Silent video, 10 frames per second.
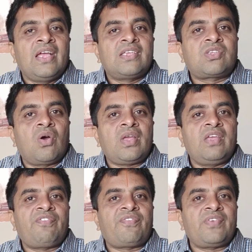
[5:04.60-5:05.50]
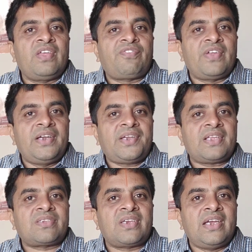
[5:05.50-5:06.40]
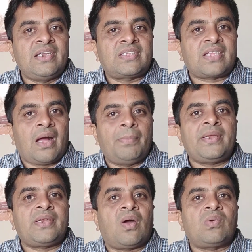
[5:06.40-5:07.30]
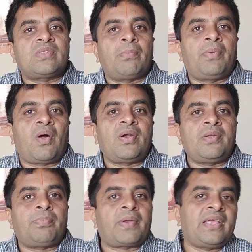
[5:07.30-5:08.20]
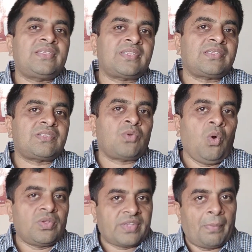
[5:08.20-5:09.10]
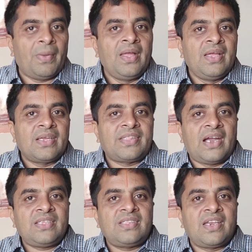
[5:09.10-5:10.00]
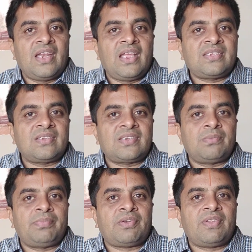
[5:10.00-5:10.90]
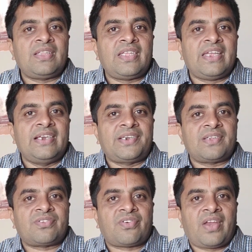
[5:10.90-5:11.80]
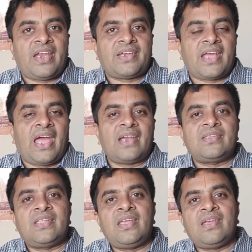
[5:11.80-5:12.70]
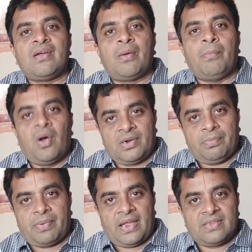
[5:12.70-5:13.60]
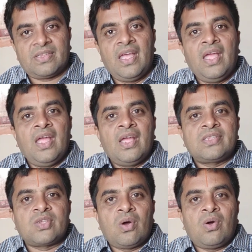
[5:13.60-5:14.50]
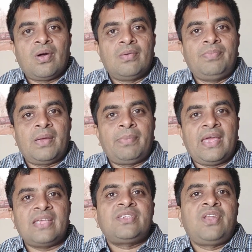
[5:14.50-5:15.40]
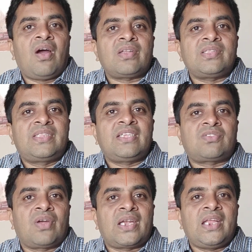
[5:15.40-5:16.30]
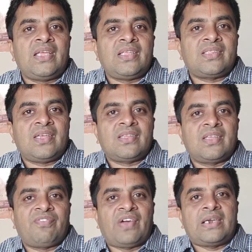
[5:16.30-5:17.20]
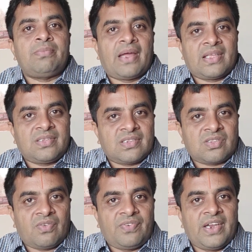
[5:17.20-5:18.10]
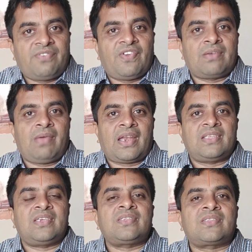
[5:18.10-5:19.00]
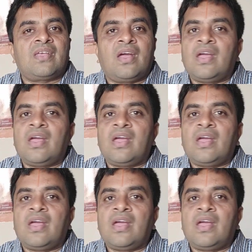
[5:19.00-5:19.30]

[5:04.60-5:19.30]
So if interest rate is coming down, the bond prices goes up. That is the relationship between the interest rate and the bond price. So based on this only, the fund managers, debt fund managers,